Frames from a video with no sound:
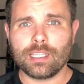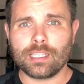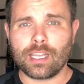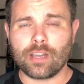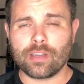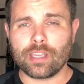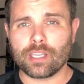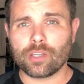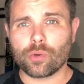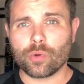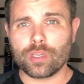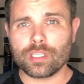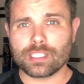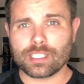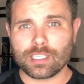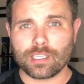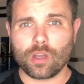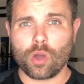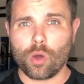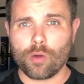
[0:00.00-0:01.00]
Now,
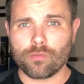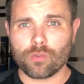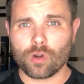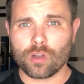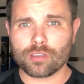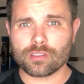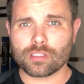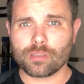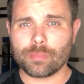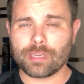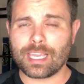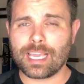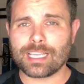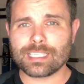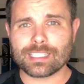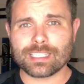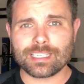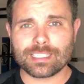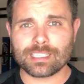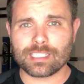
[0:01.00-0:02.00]
increasing overall stomach
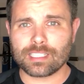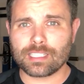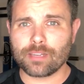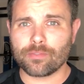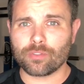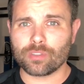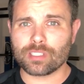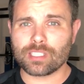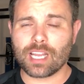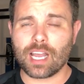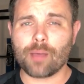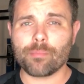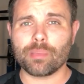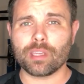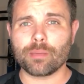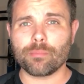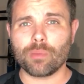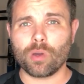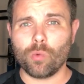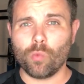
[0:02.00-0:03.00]
acid is a different
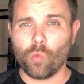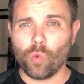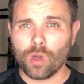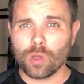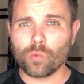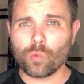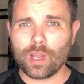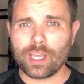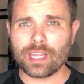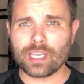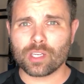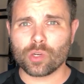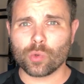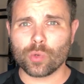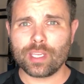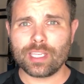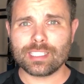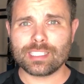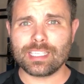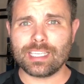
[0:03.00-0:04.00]
topic, but one way that
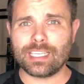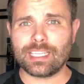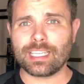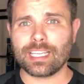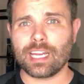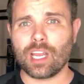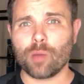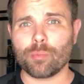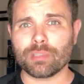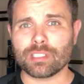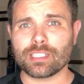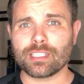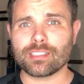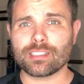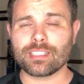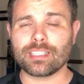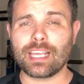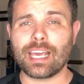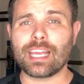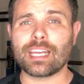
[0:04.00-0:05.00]
creatine can help
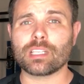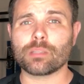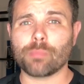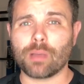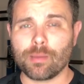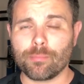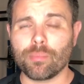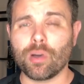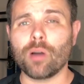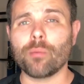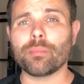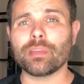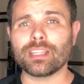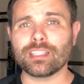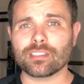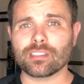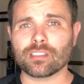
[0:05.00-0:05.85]
assist in that is by pumping